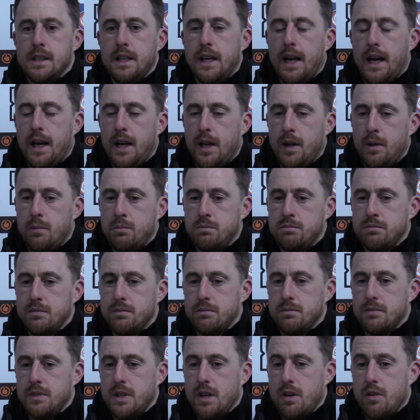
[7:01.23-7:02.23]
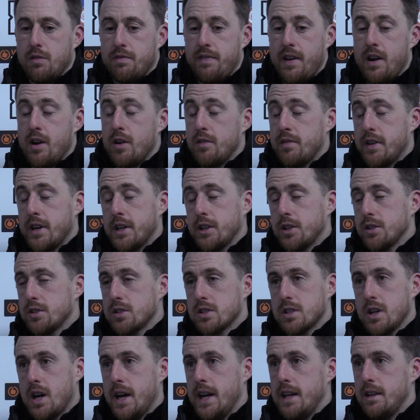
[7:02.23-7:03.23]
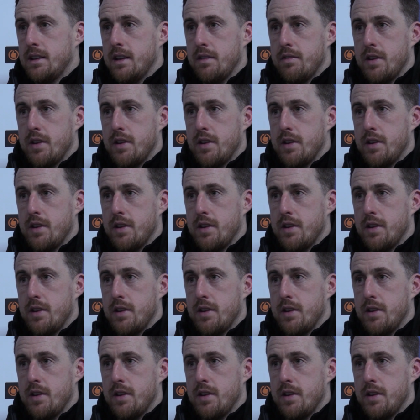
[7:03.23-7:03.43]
A very, very good side.